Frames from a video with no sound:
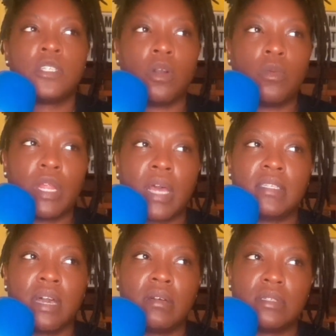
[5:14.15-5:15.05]
So when
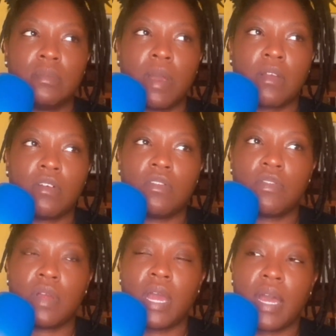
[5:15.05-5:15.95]
I talked to my
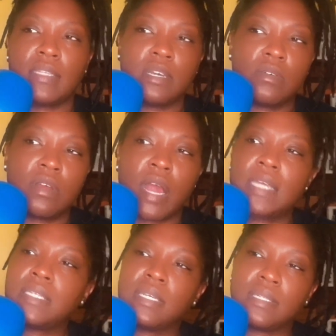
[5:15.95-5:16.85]
girlfriend, I told her,
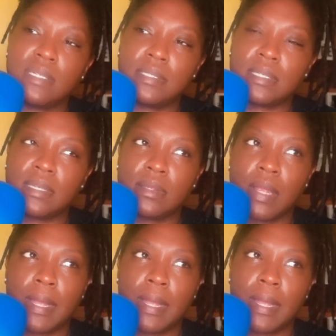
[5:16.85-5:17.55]
I said, listen,